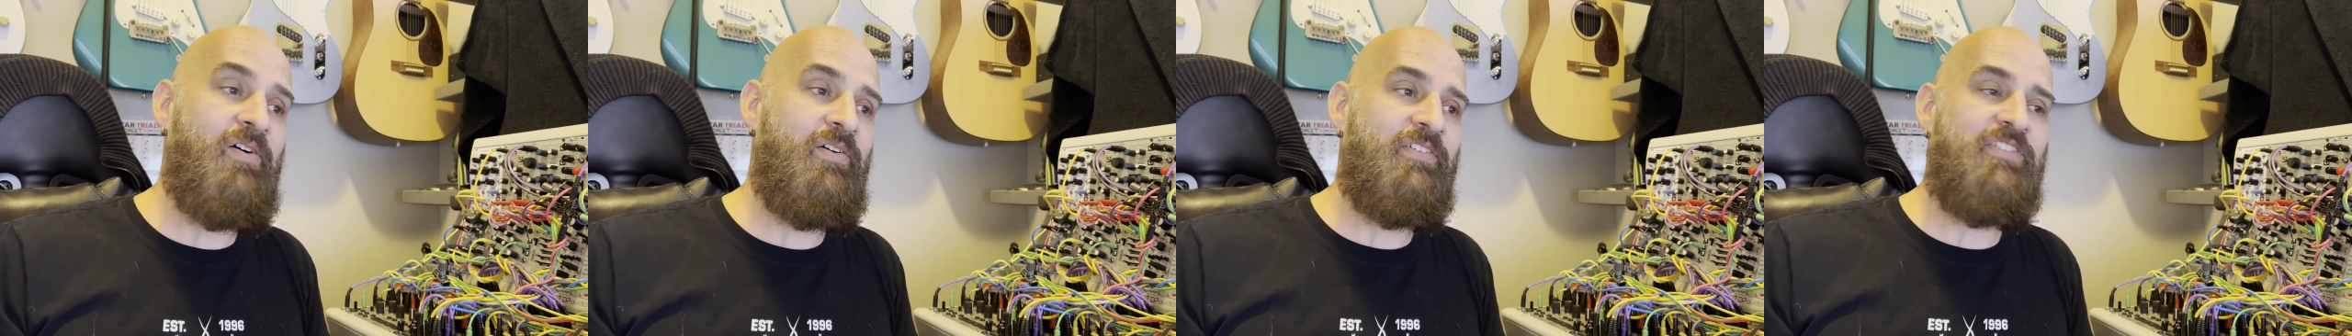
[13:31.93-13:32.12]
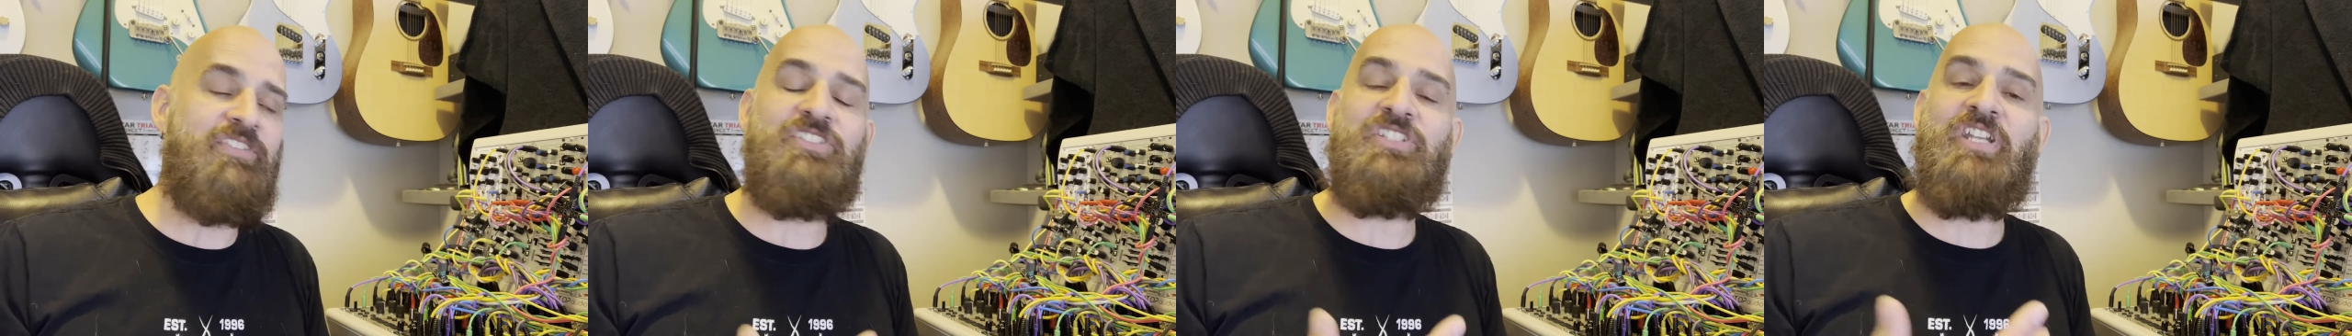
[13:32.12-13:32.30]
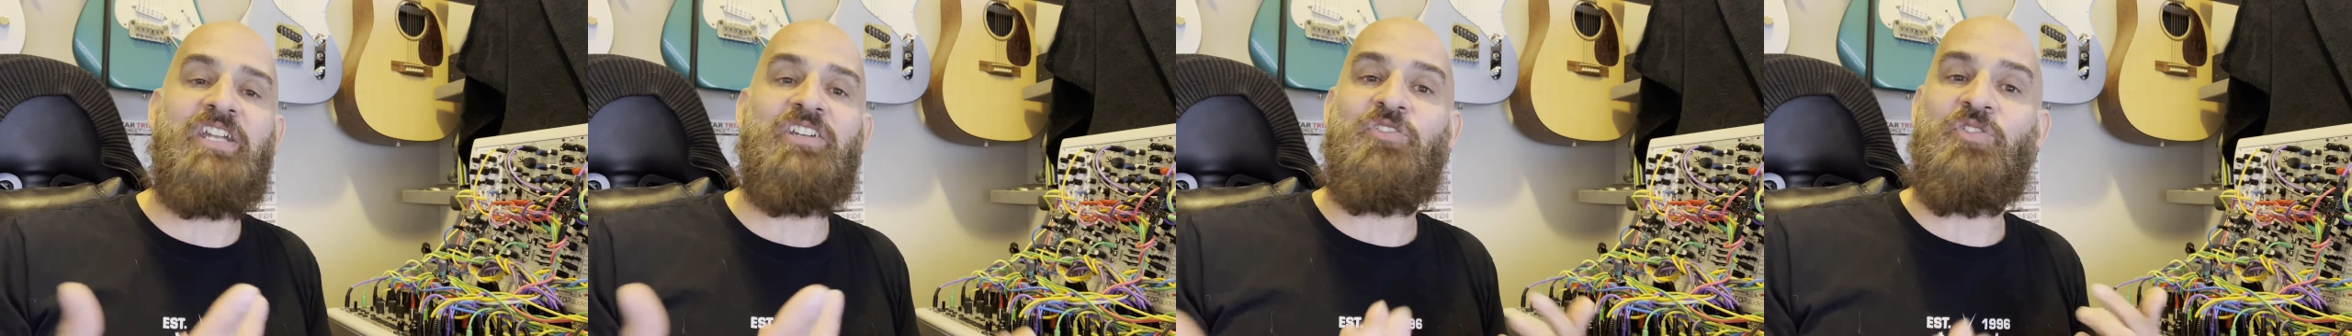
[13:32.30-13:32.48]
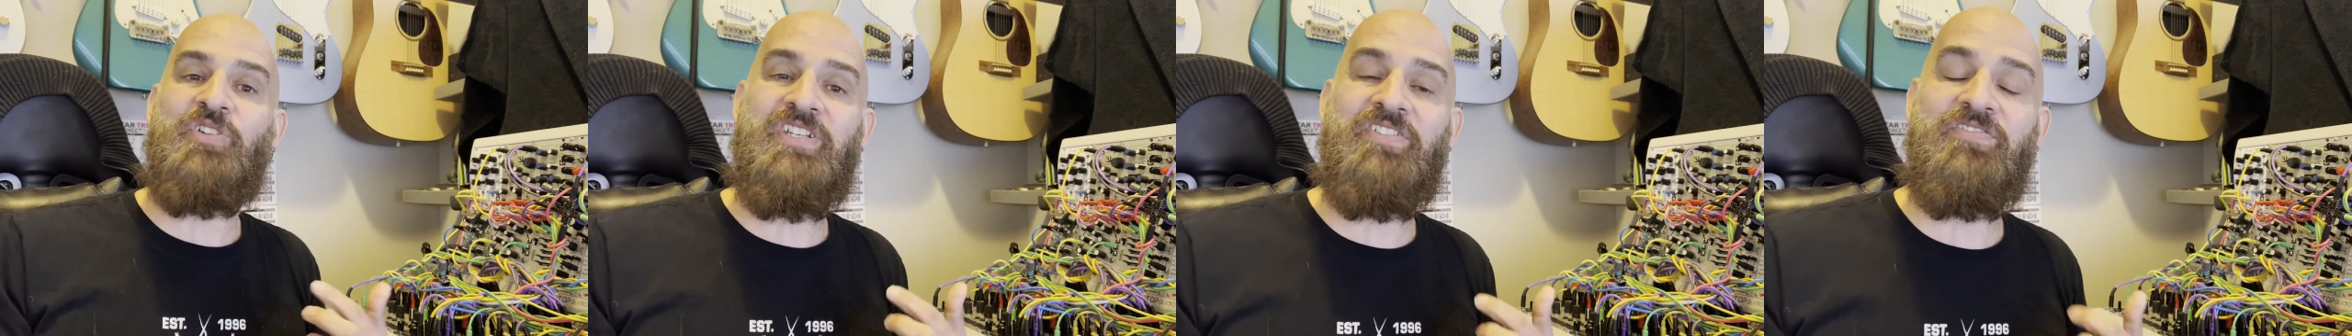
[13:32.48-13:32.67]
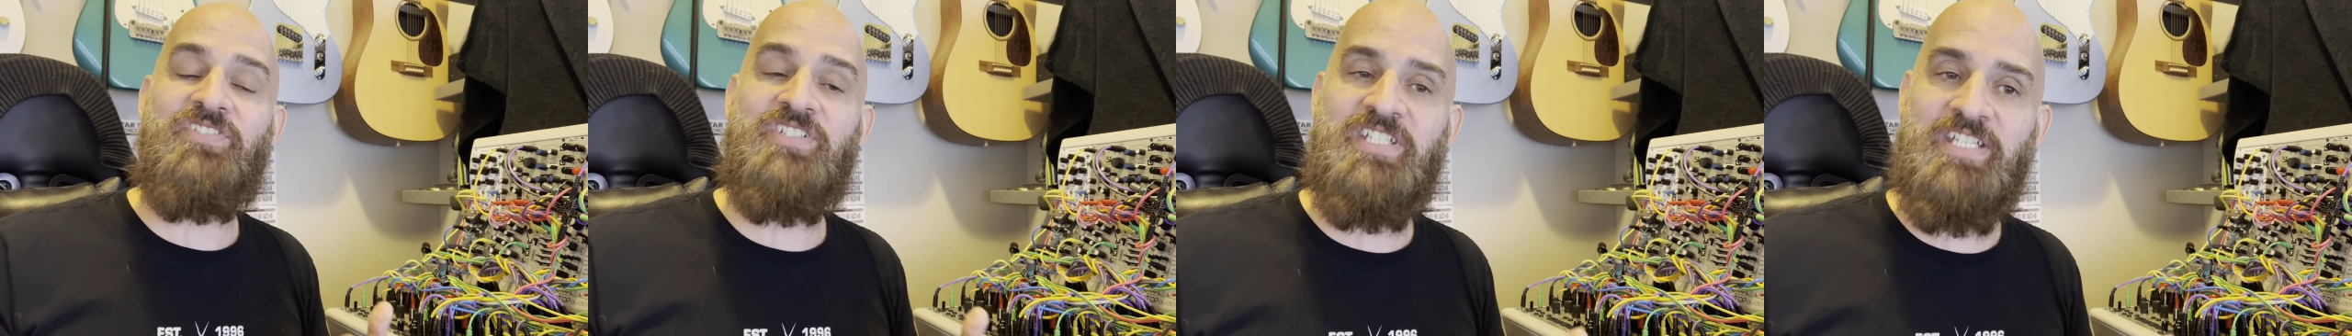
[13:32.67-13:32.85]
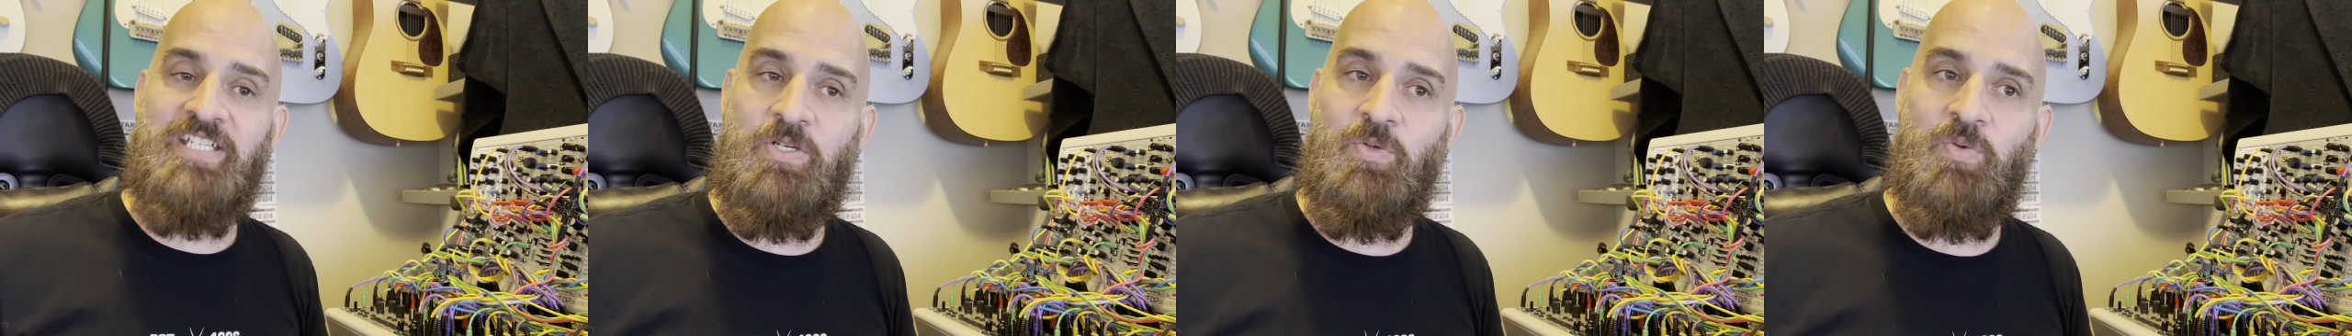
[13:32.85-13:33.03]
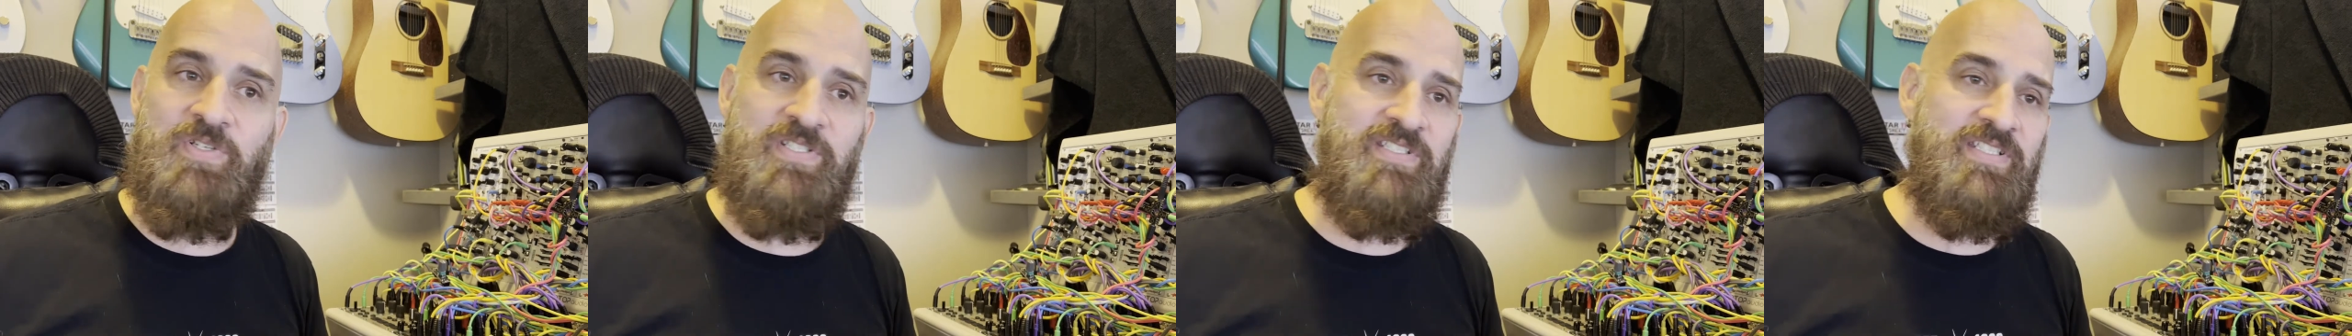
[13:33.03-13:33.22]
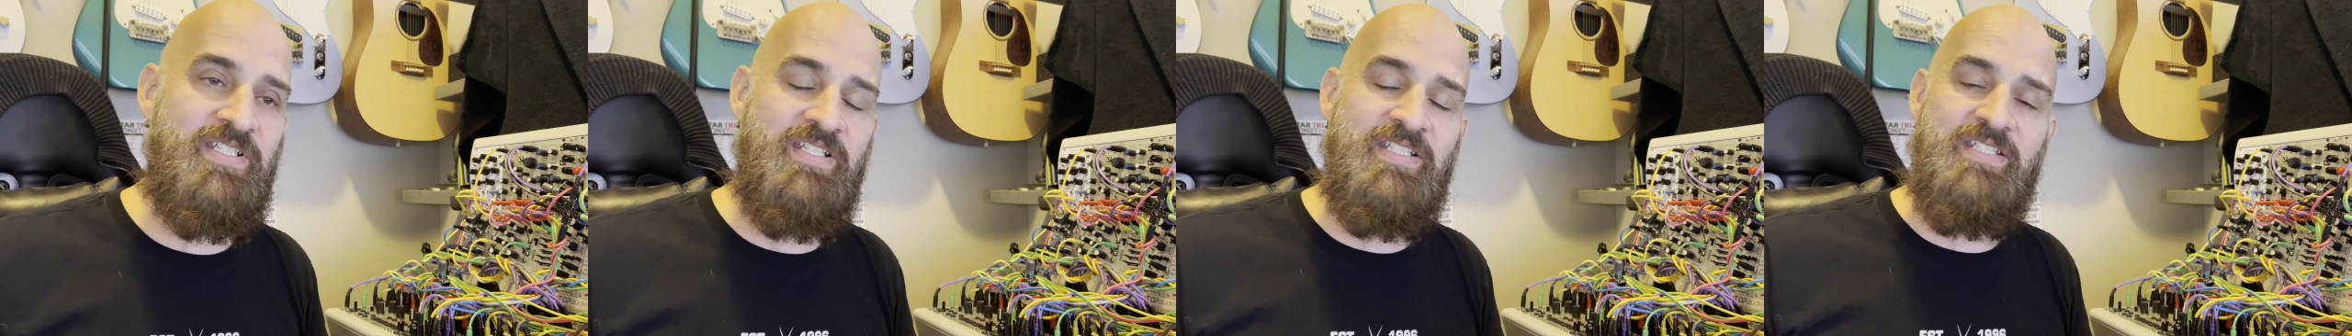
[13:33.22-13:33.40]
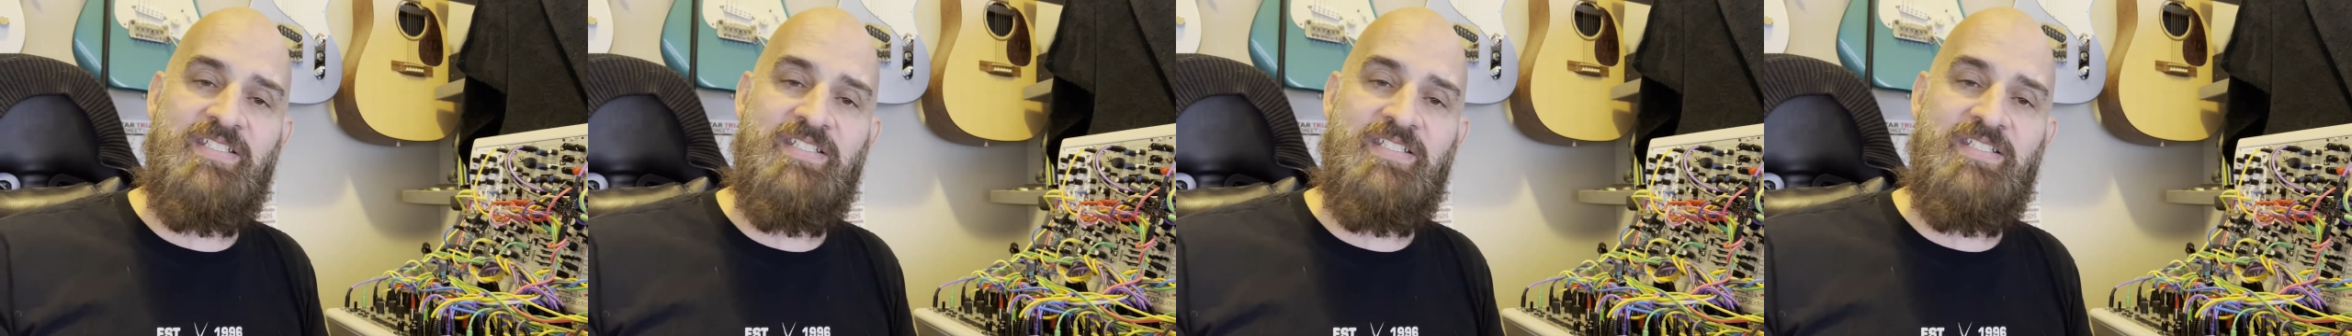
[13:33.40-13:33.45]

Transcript: generative sequences,